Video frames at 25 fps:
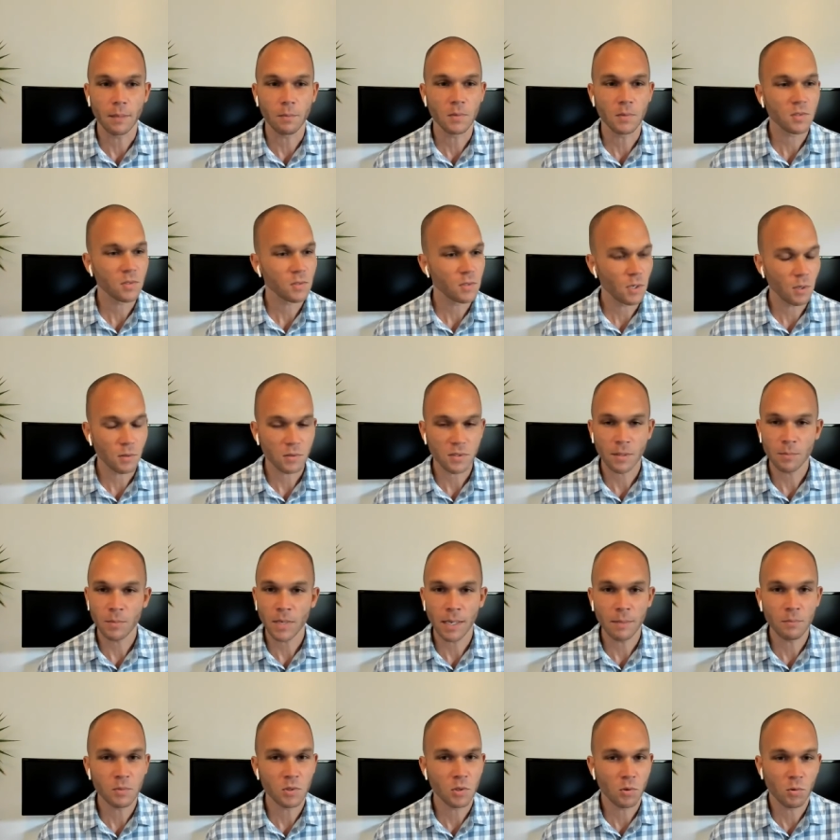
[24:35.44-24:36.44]
you know,
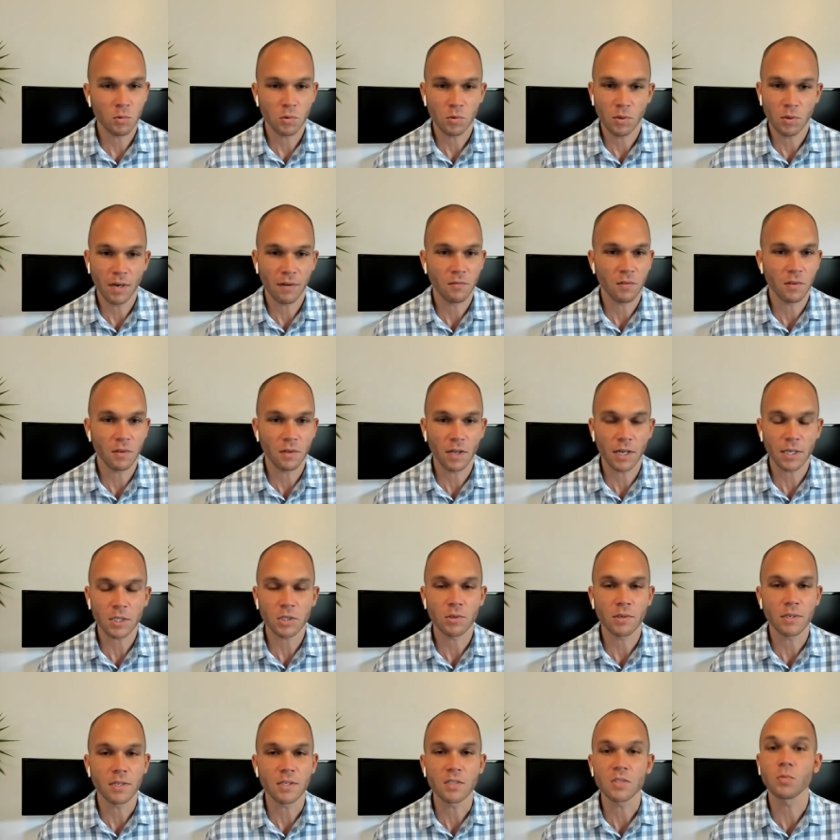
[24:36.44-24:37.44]
sometimes you, you have the
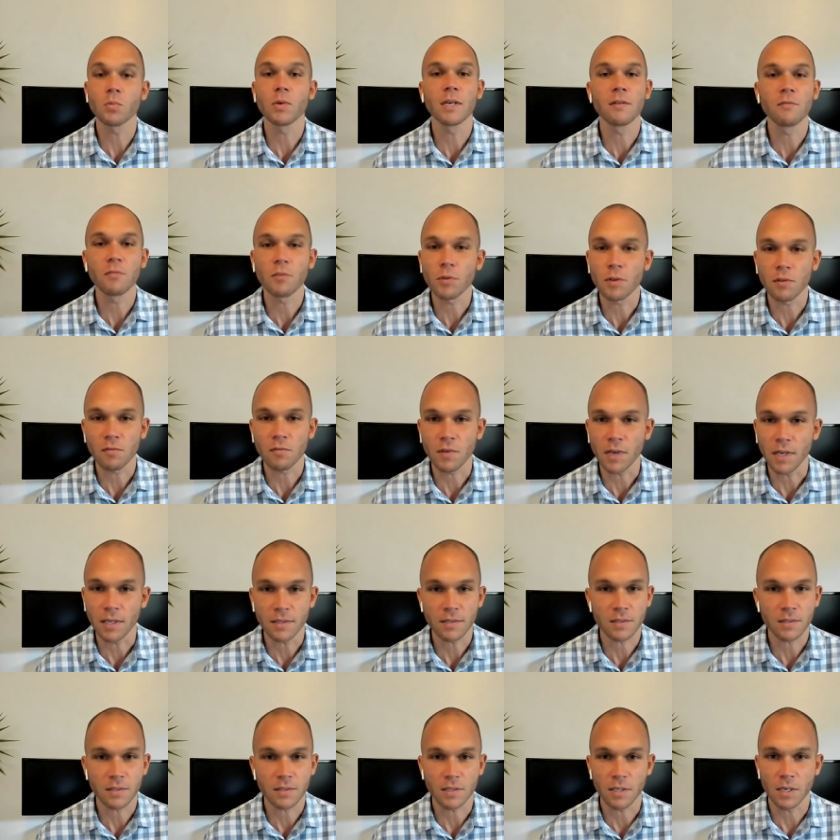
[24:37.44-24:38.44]
luxury to swing for the fence,
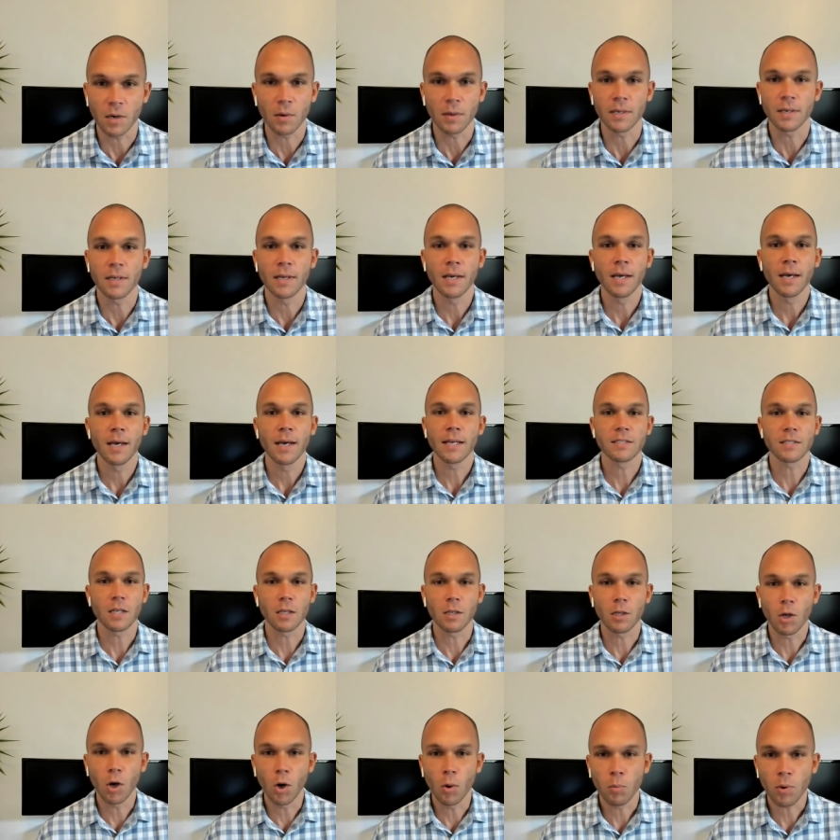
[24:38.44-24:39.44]
you know, and it's a
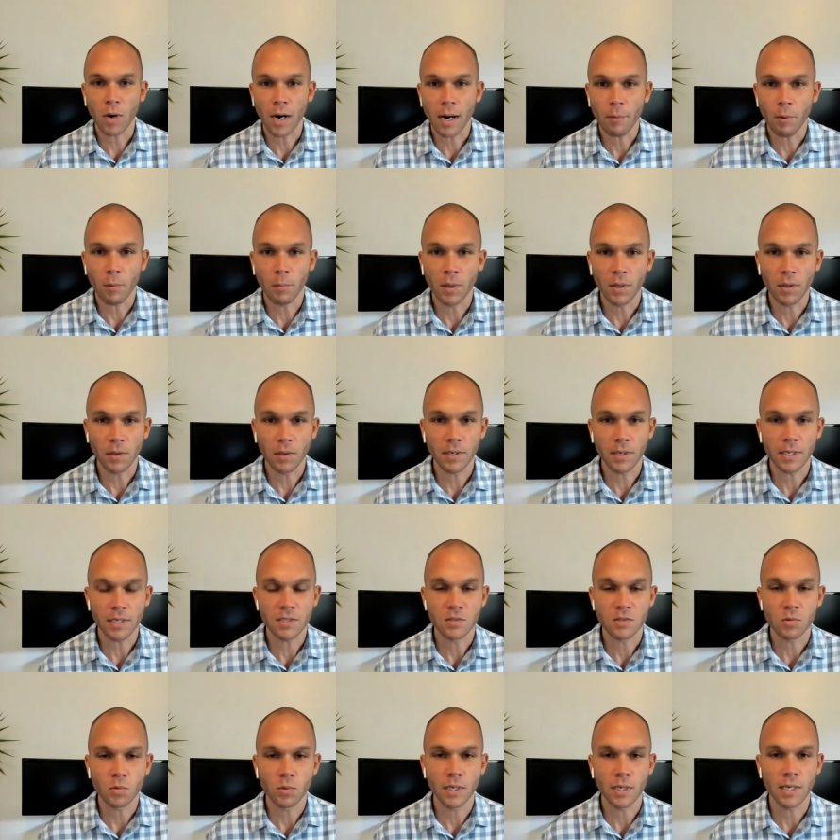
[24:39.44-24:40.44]
low probability
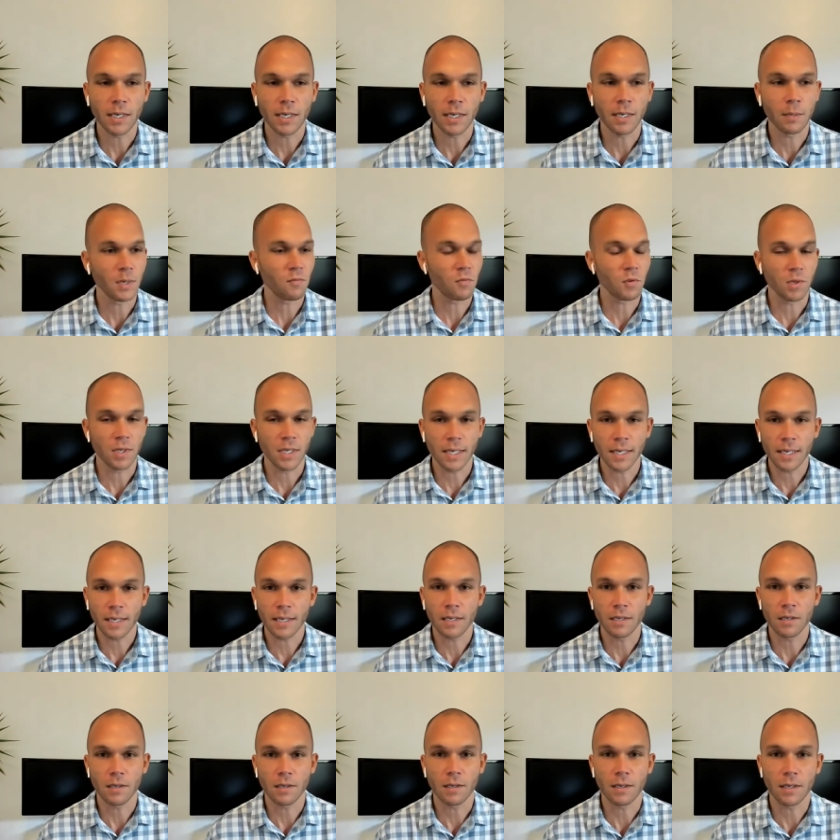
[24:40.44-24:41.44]
swing, but if you get it,
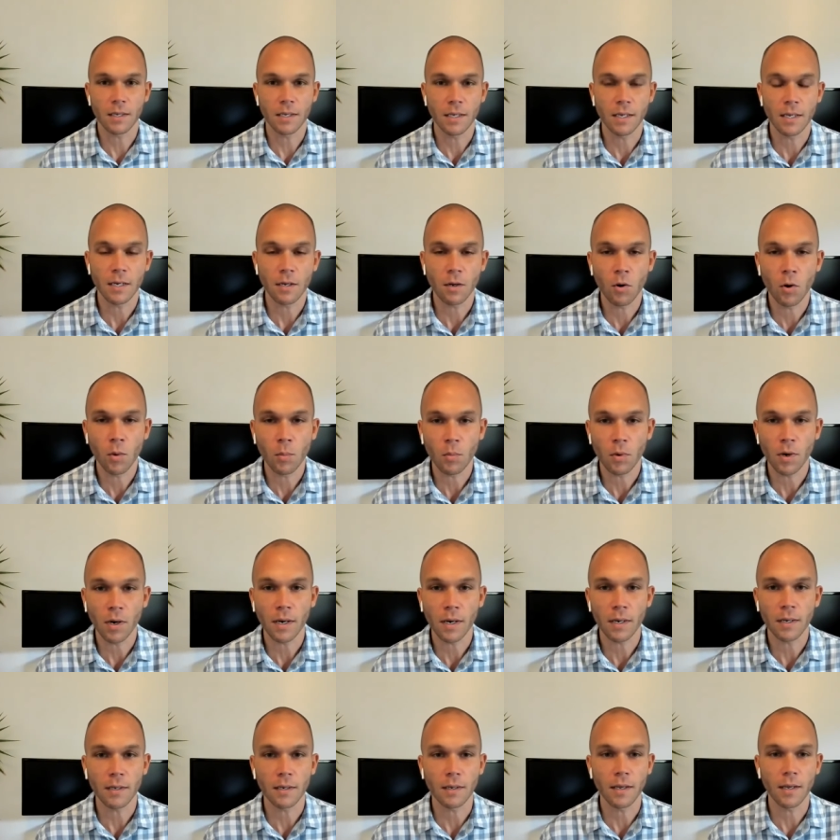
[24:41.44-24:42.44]
you, you hit a home run
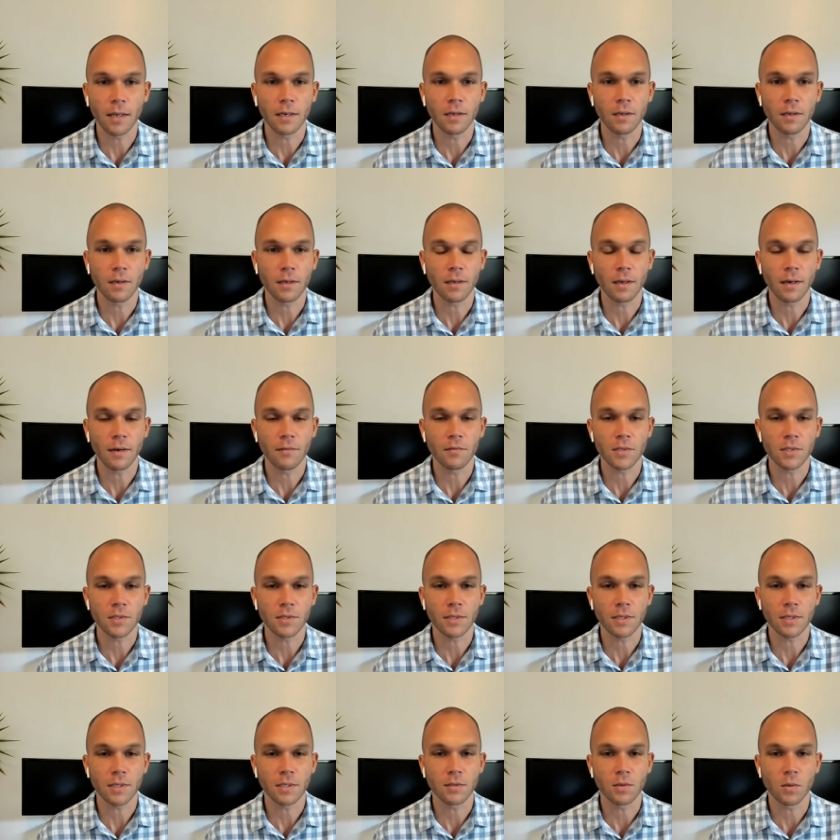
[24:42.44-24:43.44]
and, and you can
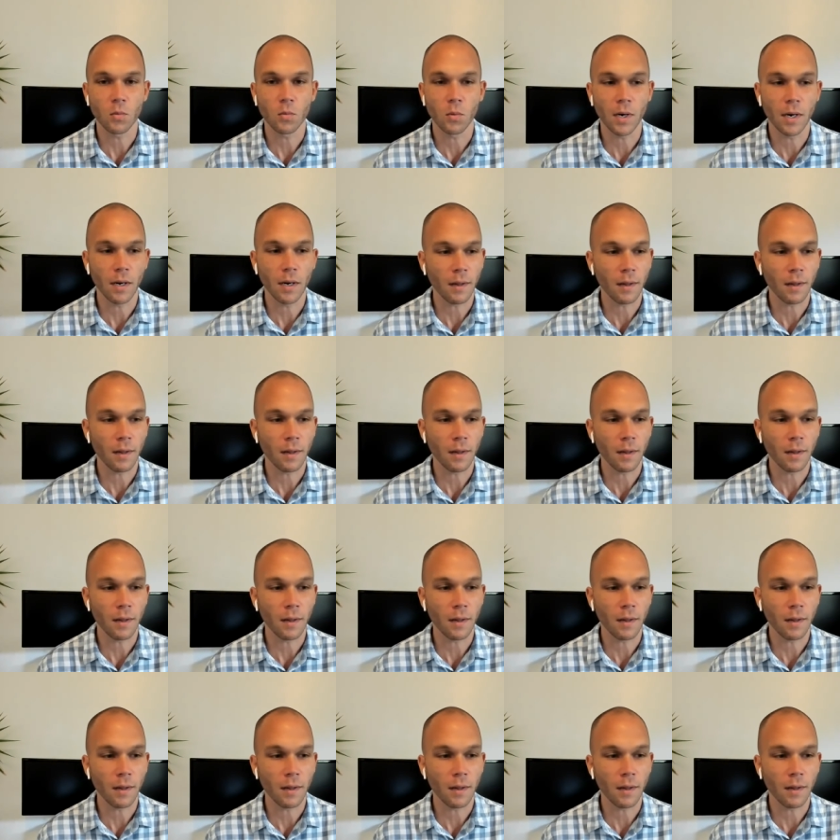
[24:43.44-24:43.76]
obviously do well.